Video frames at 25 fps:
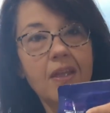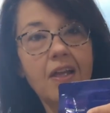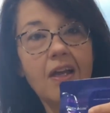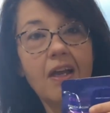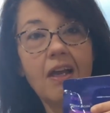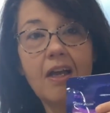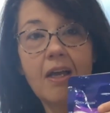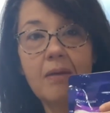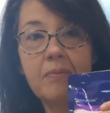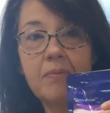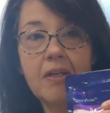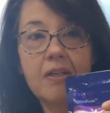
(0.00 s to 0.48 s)

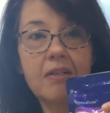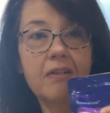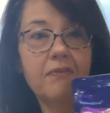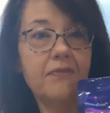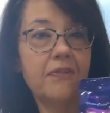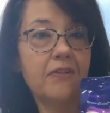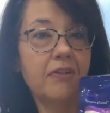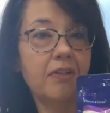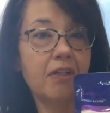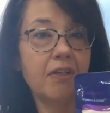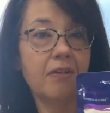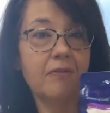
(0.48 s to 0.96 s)
I'm not
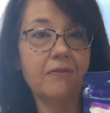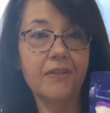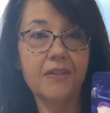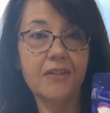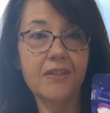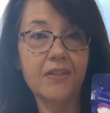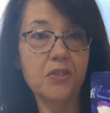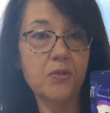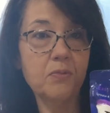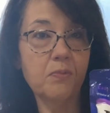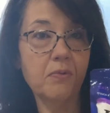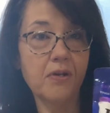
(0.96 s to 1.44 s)
affiliated with
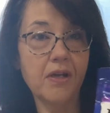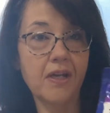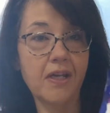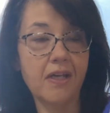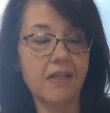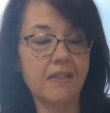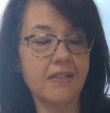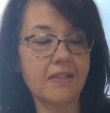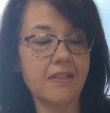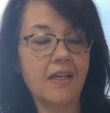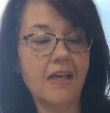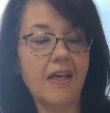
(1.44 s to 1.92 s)
this
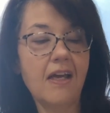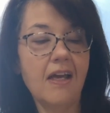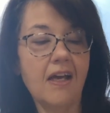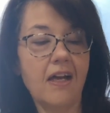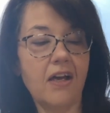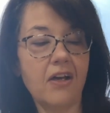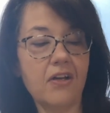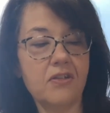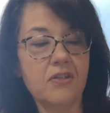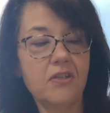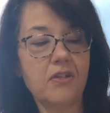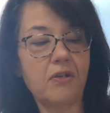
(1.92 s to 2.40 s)
brand.
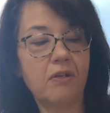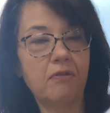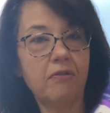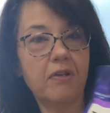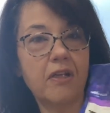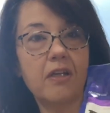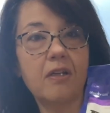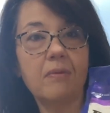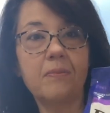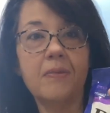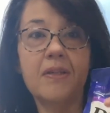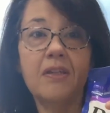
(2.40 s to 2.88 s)
Also, I
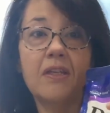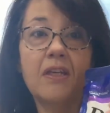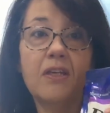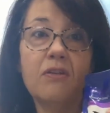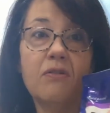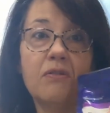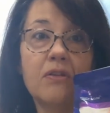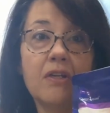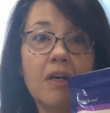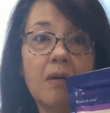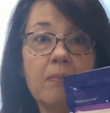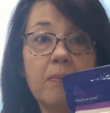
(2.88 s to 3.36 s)
recommend that
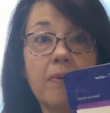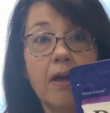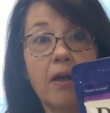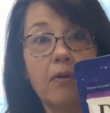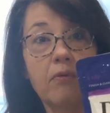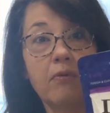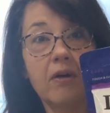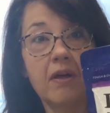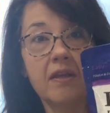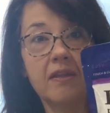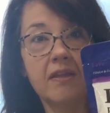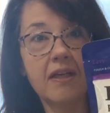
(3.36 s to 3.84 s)
you not buy
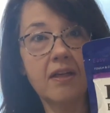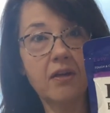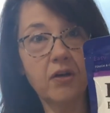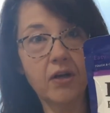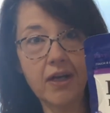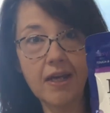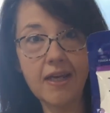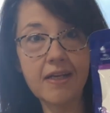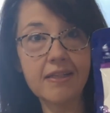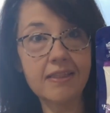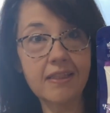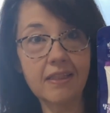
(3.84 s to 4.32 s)
one that
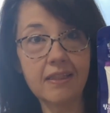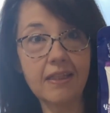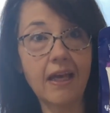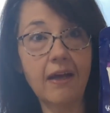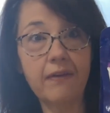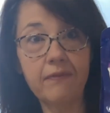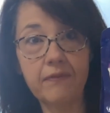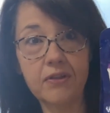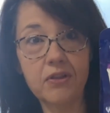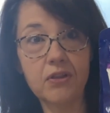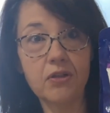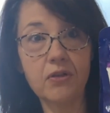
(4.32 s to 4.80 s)
already has the
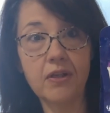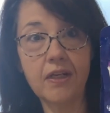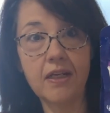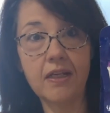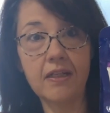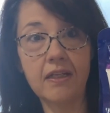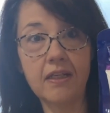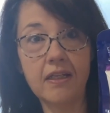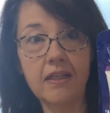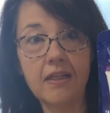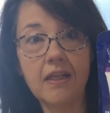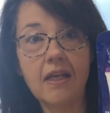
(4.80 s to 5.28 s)
lavender
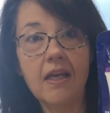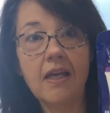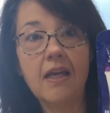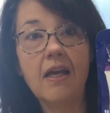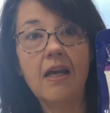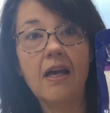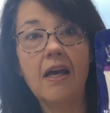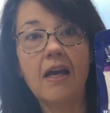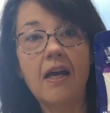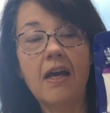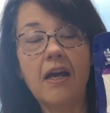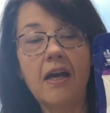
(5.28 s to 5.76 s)
in it,
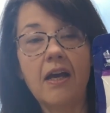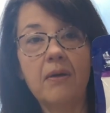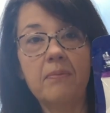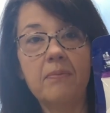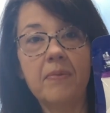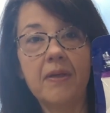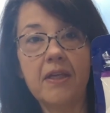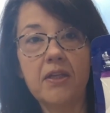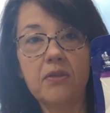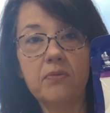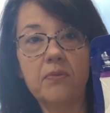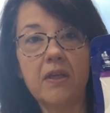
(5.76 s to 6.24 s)

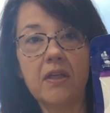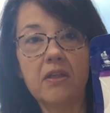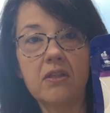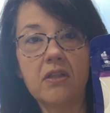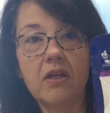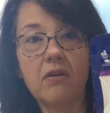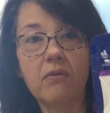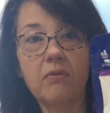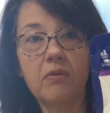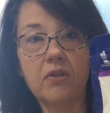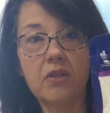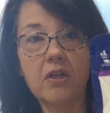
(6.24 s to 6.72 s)
because
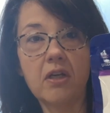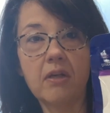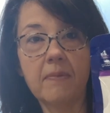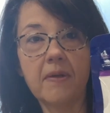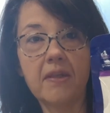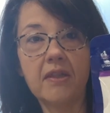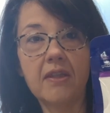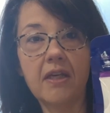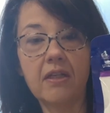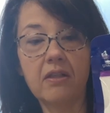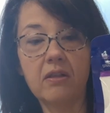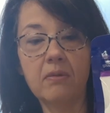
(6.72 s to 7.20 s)
we'll talk
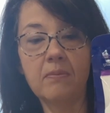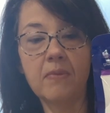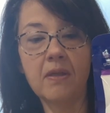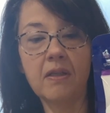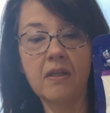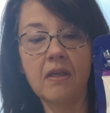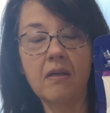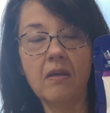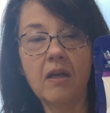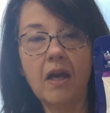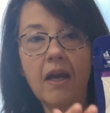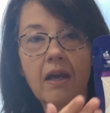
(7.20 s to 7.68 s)
about that in a minute.